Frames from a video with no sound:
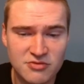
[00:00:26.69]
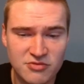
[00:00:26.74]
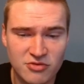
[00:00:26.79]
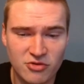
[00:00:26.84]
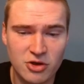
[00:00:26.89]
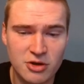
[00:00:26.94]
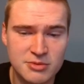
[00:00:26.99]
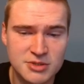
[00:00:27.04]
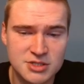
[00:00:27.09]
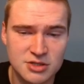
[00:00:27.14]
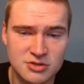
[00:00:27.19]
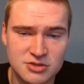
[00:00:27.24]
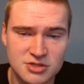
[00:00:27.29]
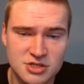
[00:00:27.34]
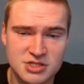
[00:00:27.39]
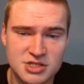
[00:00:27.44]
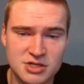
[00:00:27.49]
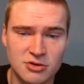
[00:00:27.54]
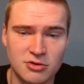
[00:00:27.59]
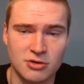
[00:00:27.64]
volume is also
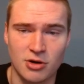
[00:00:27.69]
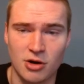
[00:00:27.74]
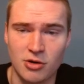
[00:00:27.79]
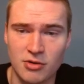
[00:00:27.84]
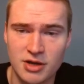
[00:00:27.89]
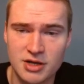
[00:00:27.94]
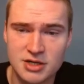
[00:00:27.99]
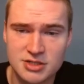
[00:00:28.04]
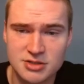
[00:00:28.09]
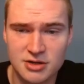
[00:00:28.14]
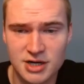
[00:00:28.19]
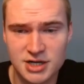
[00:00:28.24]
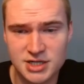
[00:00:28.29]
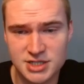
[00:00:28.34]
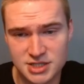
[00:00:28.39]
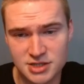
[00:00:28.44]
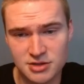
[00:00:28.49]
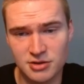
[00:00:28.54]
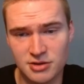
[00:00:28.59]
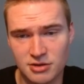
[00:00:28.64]
still growing so there's
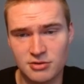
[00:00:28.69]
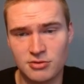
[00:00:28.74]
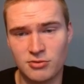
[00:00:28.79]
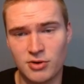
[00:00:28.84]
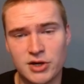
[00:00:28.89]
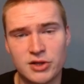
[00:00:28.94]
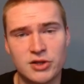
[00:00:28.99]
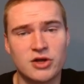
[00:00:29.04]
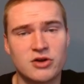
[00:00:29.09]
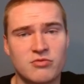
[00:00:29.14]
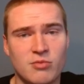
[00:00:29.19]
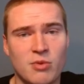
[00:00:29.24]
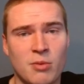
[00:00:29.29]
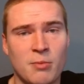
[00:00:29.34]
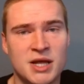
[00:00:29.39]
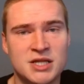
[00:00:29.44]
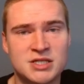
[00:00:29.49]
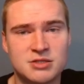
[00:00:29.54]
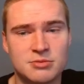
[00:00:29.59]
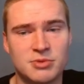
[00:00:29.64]
still quite a lot of
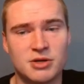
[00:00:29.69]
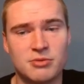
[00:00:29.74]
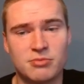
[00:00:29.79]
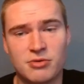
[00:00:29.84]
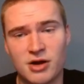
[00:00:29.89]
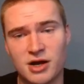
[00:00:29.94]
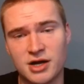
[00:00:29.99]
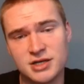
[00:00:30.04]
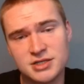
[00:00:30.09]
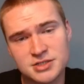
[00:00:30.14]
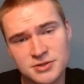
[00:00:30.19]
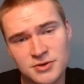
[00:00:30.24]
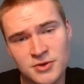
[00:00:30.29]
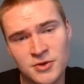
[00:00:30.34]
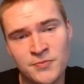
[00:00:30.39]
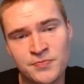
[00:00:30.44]
momentum in the price